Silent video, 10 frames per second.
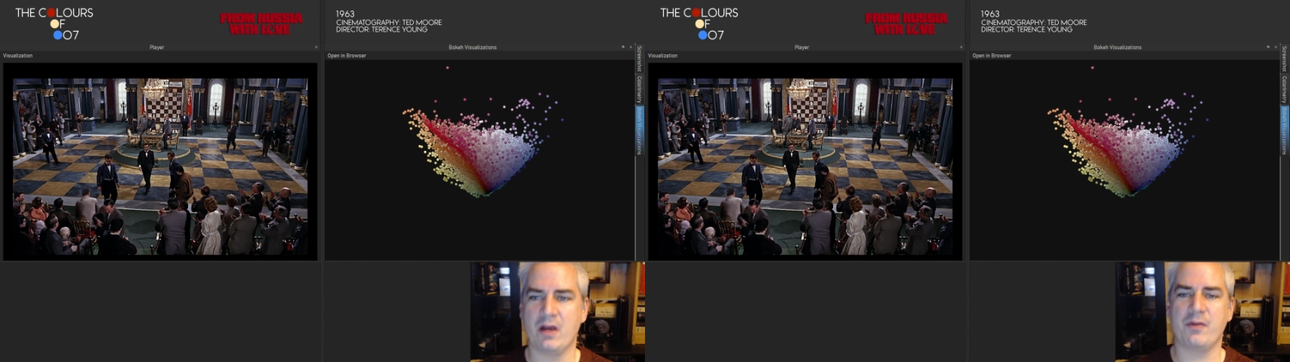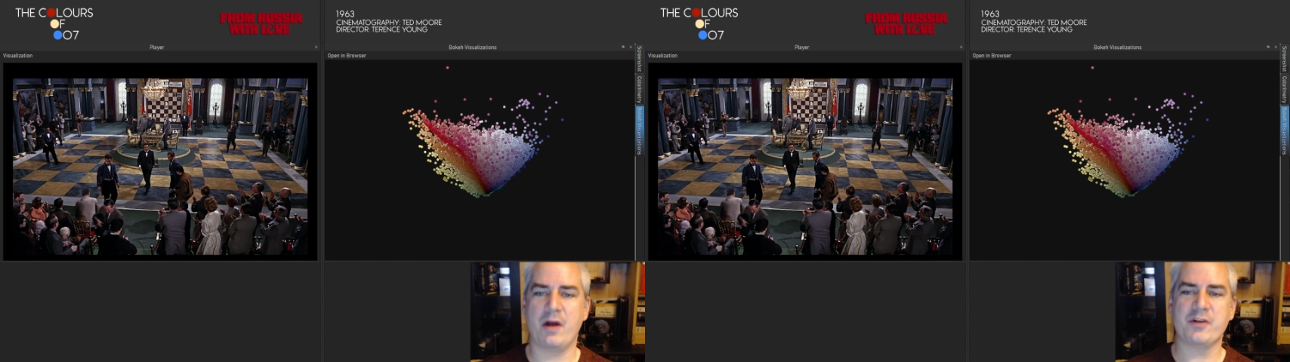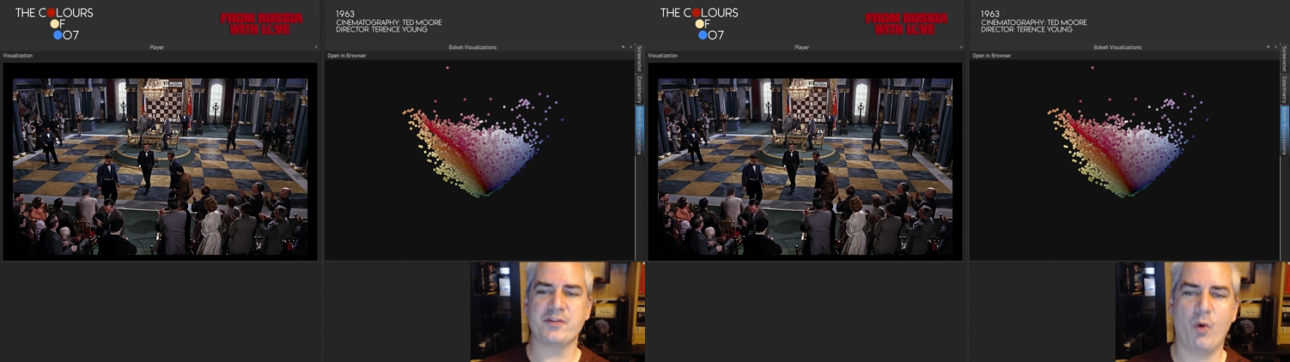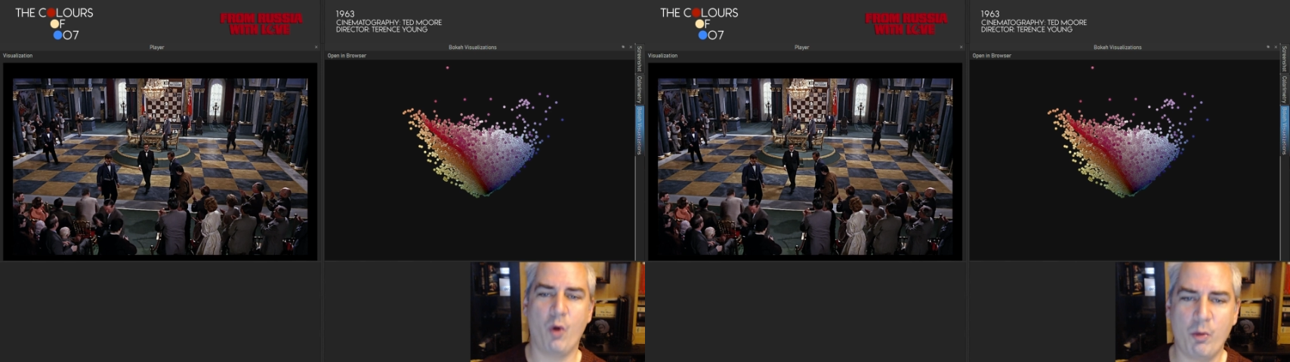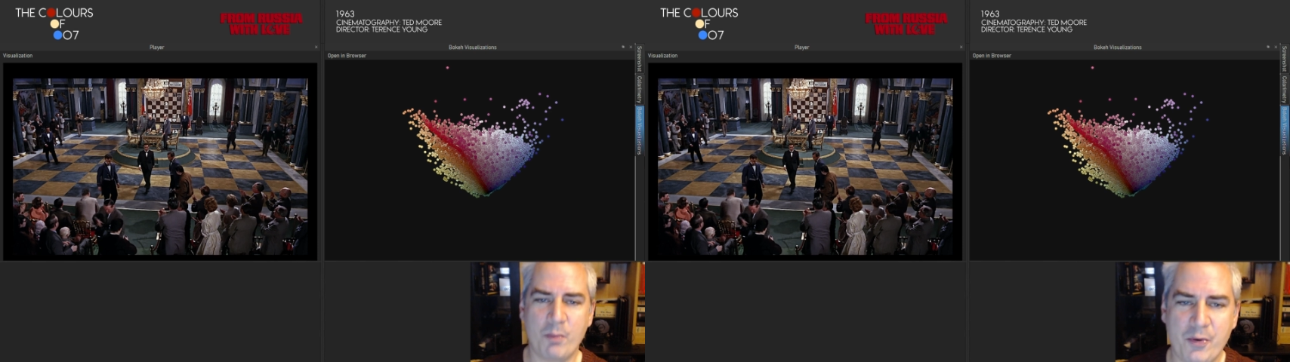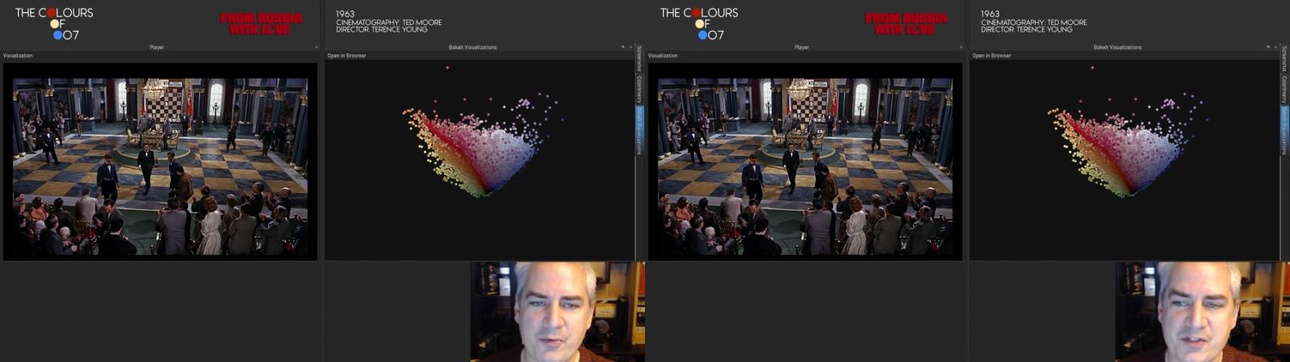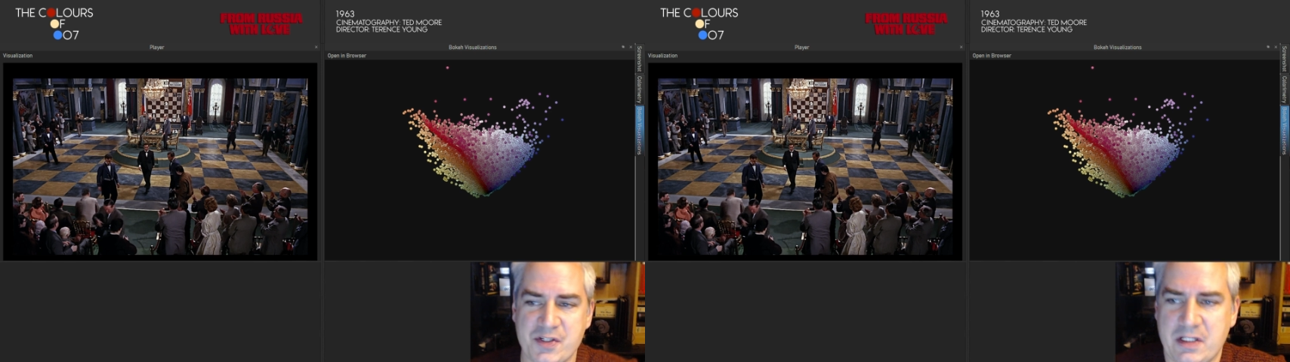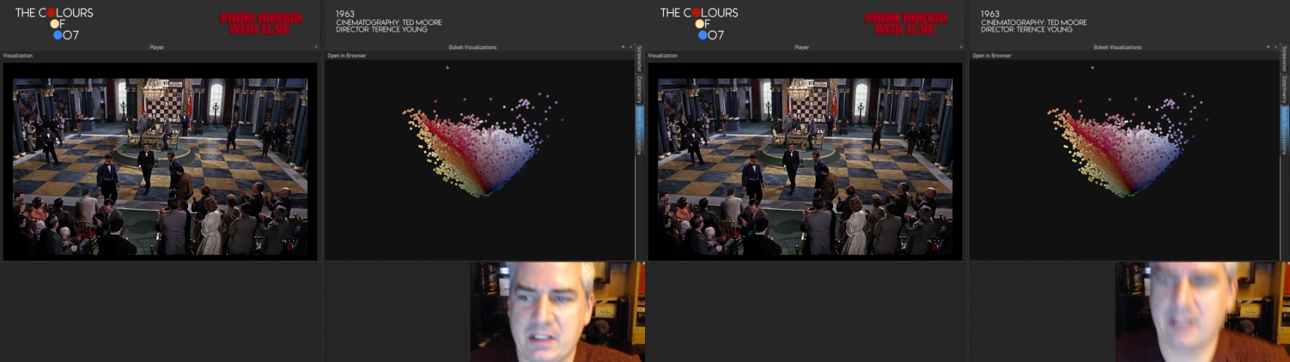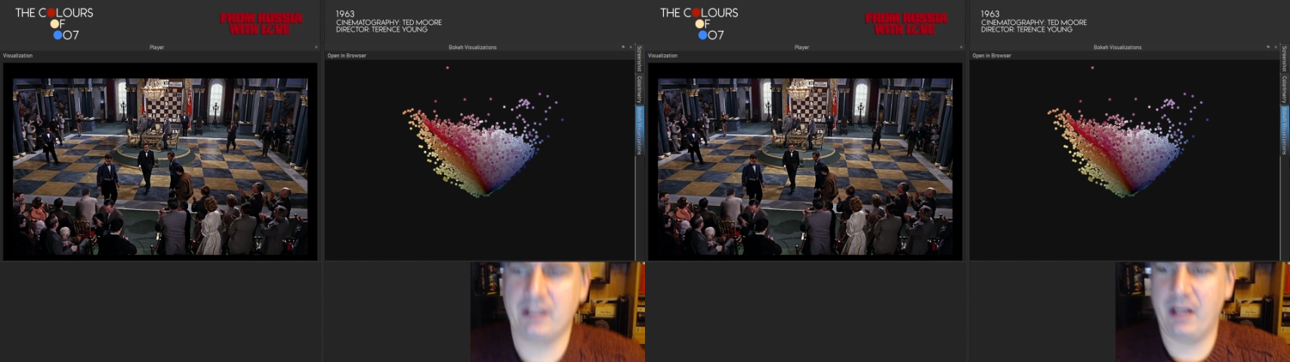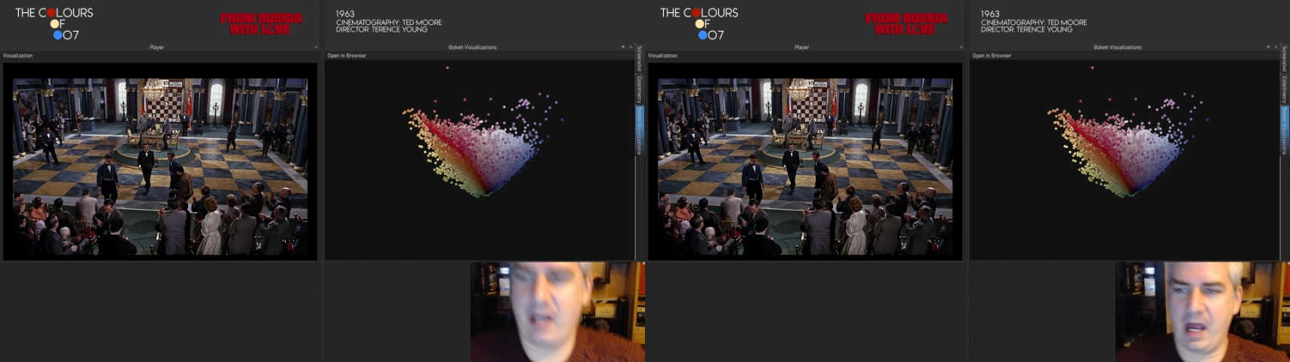is almost
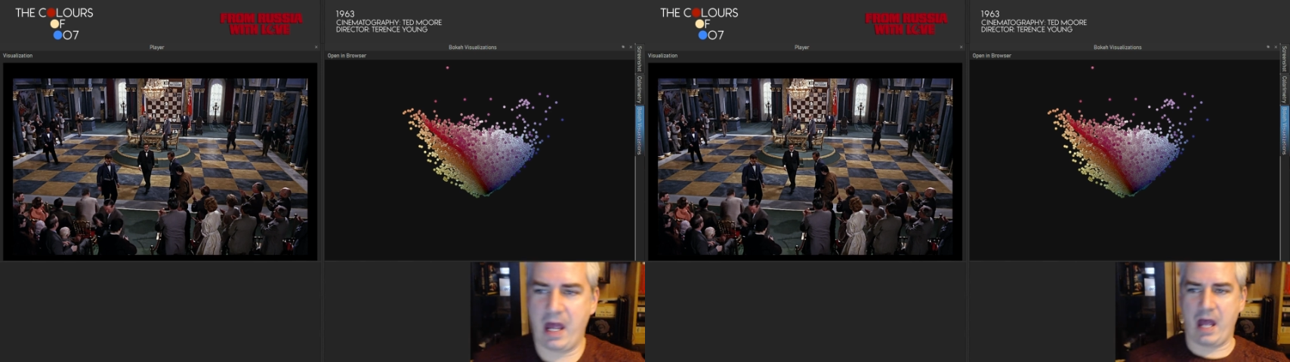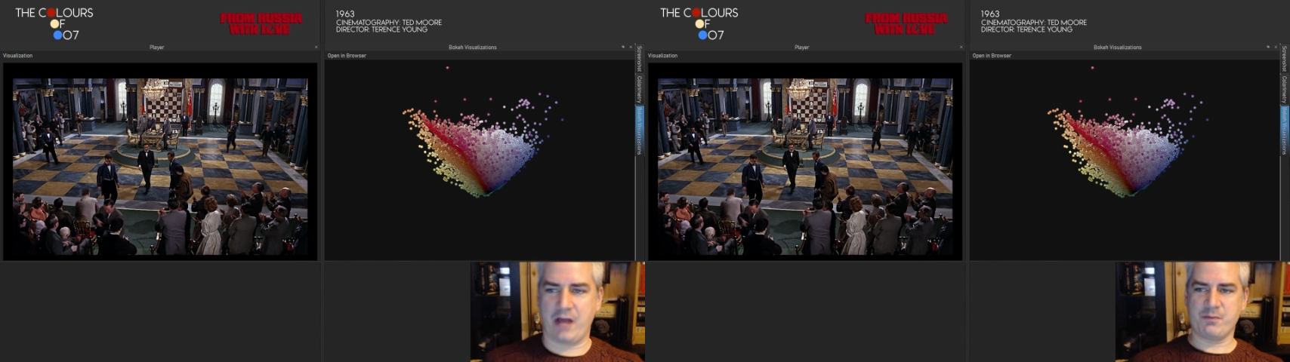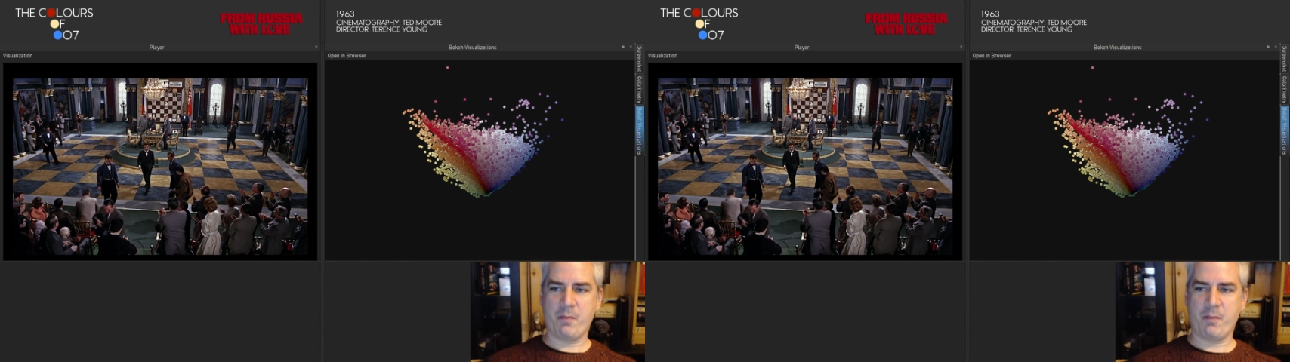as